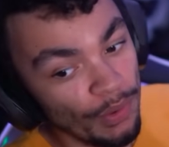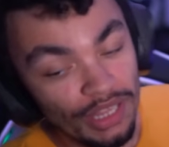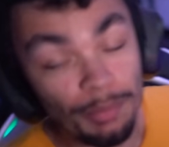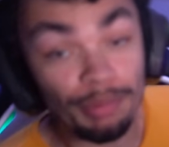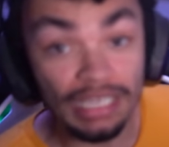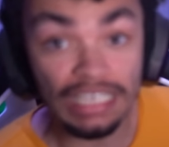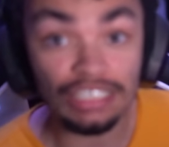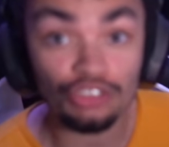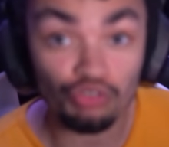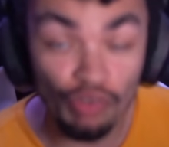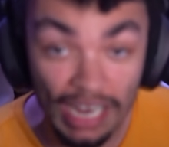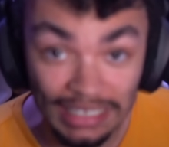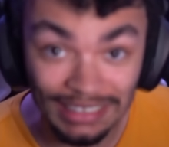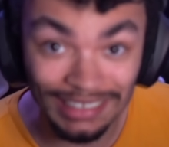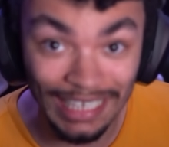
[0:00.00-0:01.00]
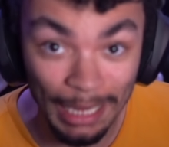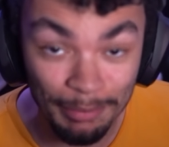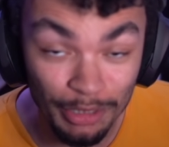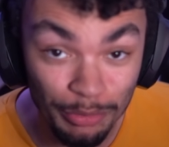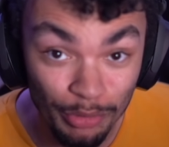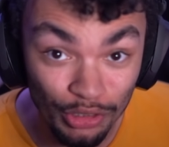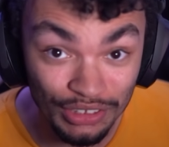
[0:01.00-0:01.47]
We're the biggest racing game
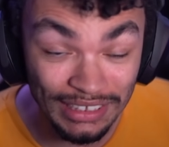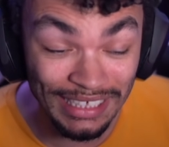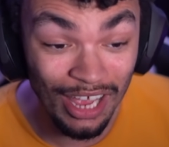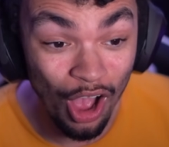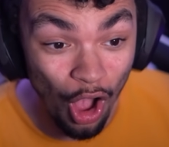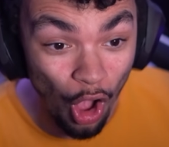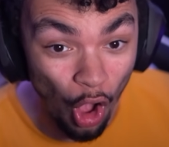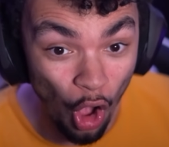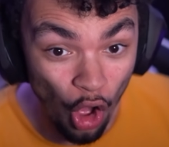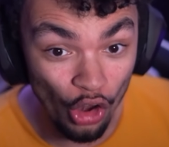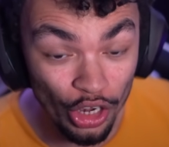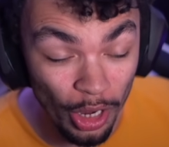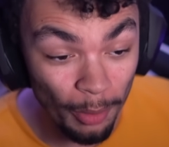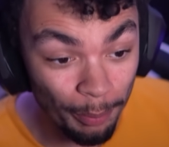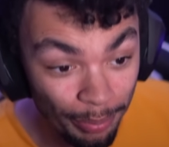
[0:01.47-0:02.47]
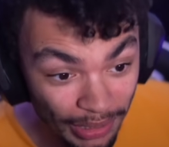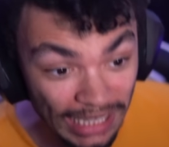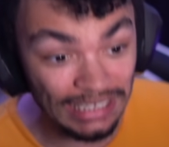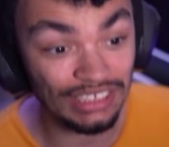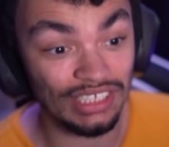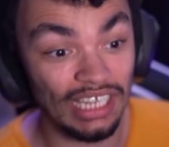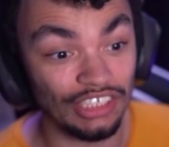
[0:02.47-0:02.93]
community on
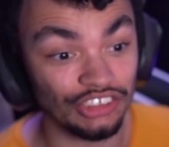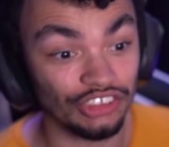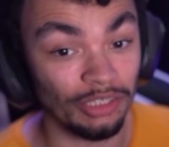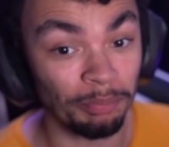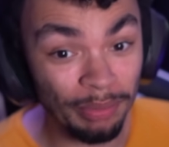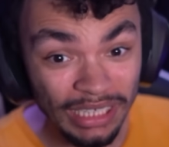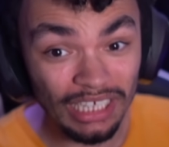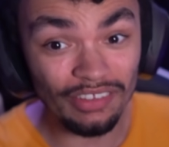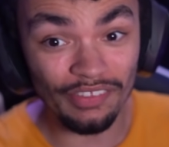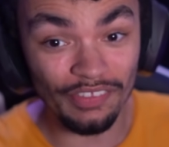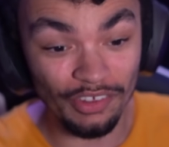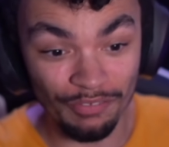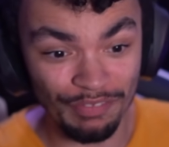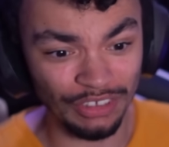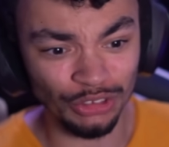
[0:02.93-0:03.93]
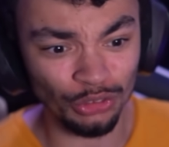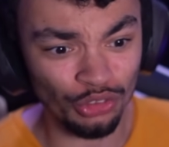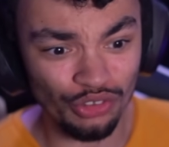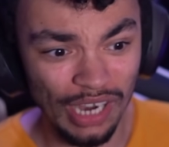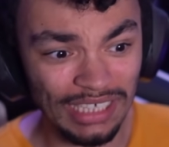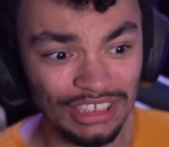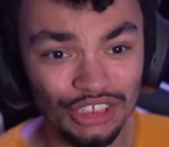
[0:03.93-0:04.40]
PlayStation. Bigger than the official
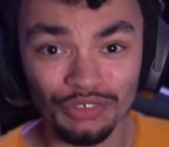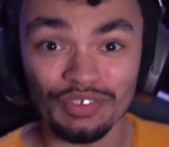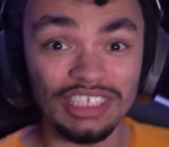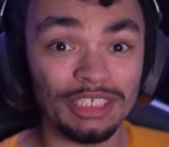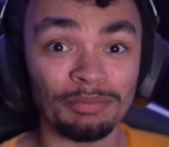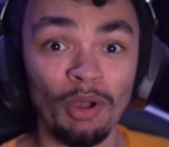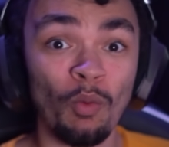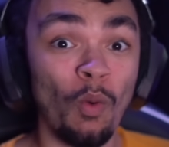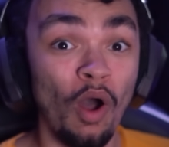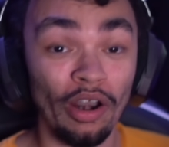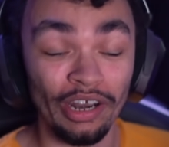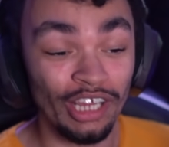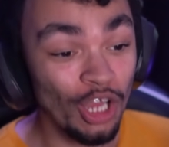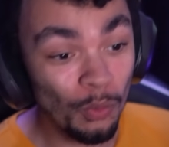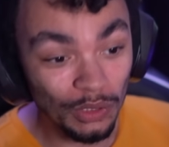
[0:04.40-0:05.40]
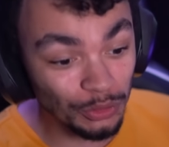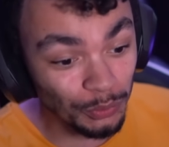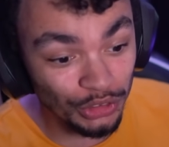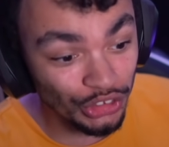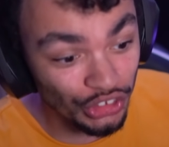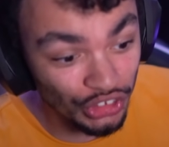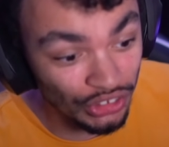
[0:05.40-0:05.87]
Gran Turismo one, which
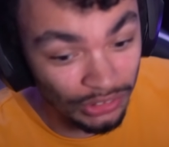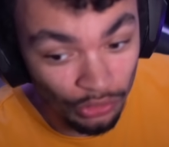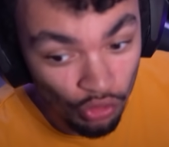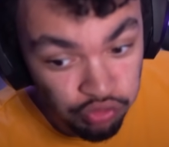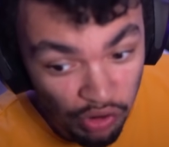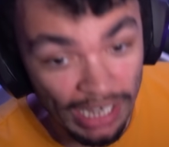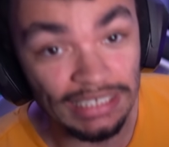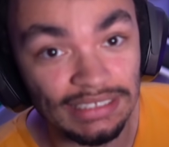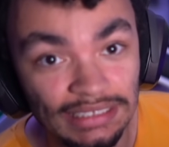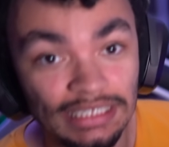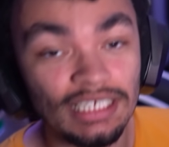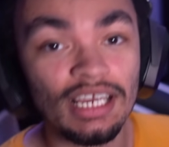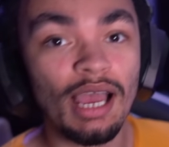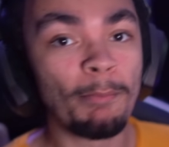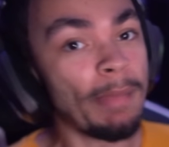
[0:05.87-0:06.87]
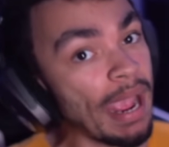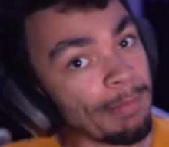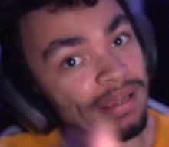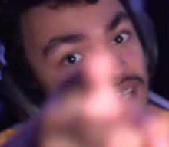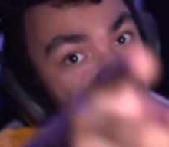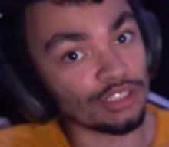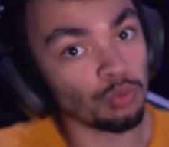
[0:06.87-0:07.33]
was just crazy.
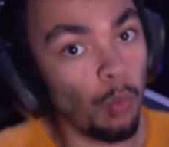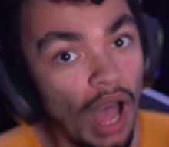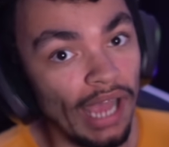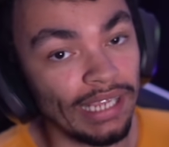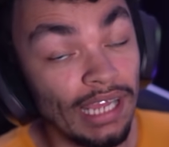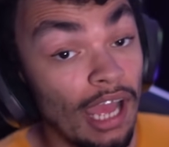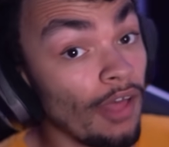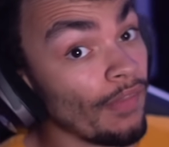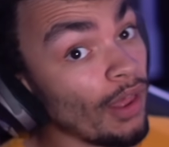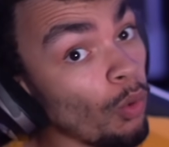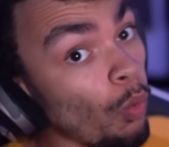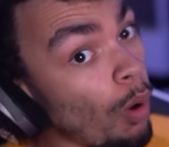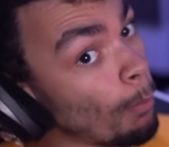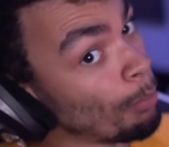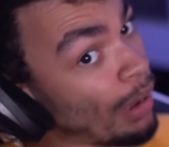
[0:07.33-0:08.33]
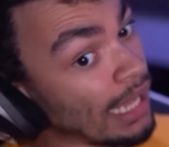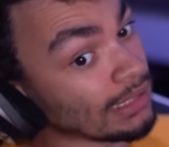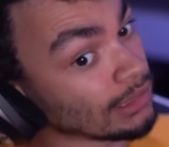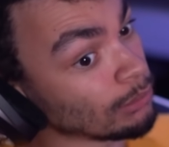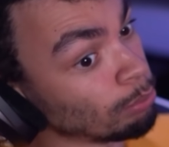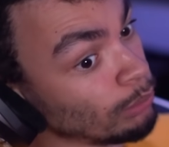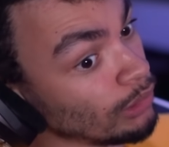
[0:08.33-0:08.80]
Maybe that's why. They want
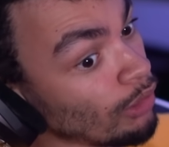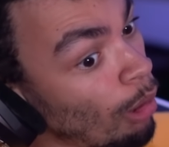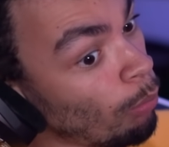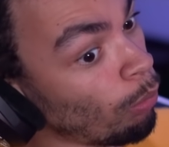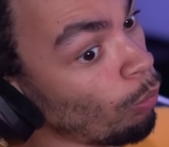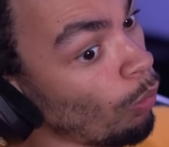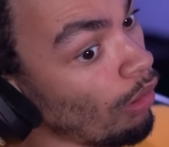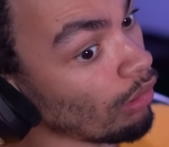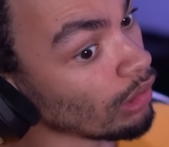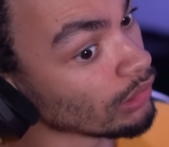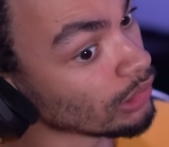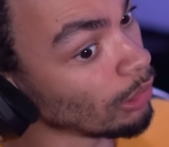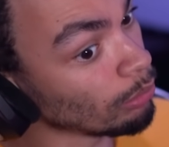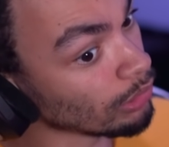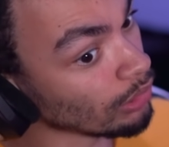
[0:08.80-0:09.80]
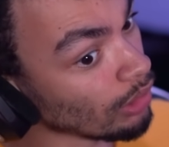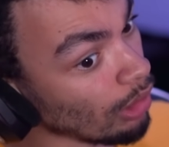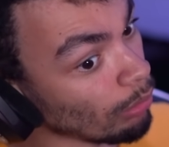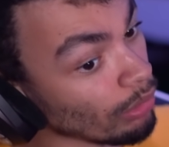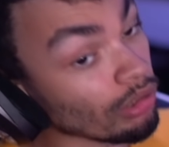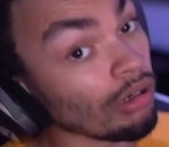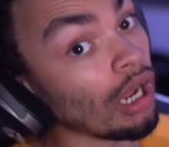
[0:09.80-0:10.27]
Pants to be number one in terms of the
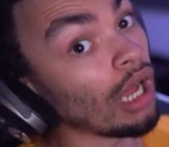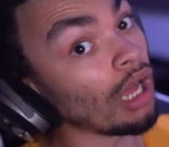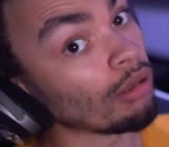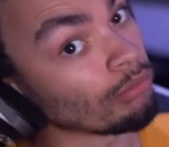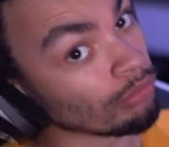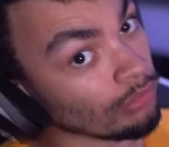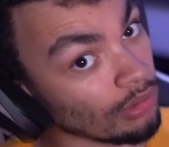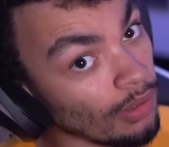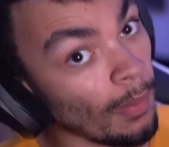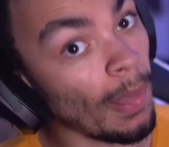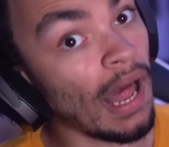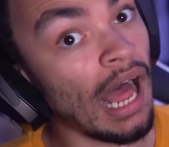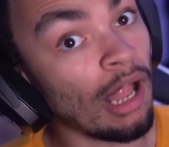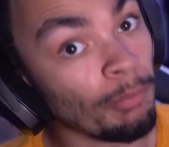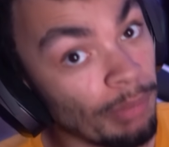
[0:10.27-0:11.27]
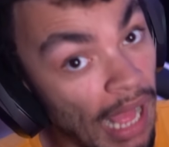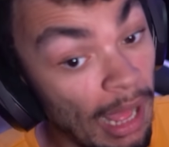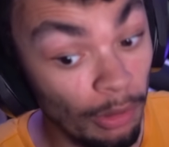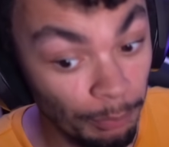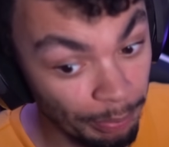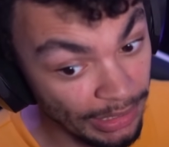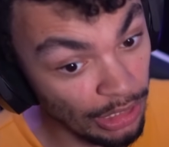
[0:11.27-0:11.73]
comment. Ah. I'll
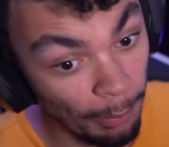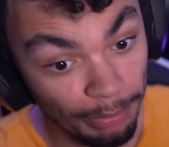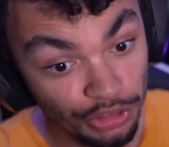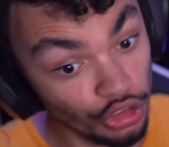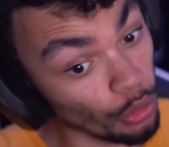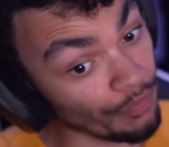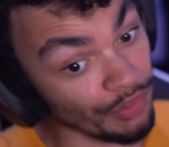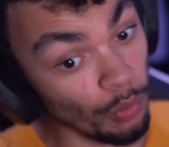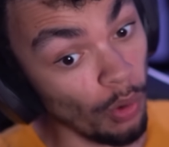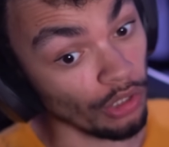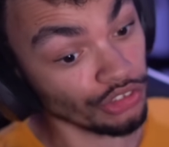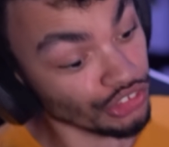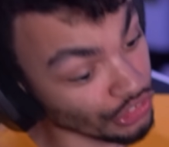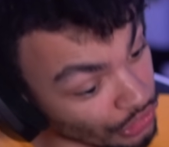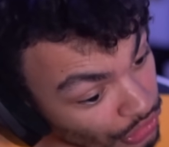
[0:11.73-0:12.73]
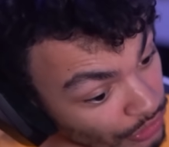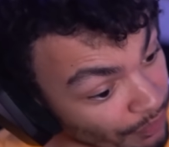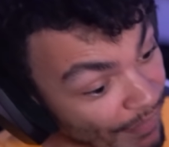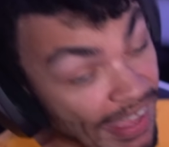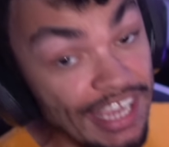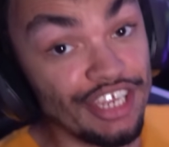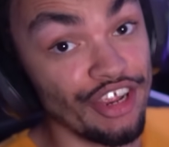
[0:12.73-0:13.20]
I'll be number two if you want. Just just
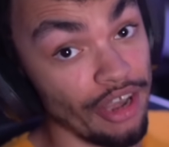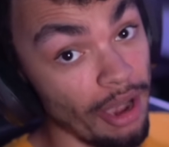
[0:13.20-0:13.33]
fake your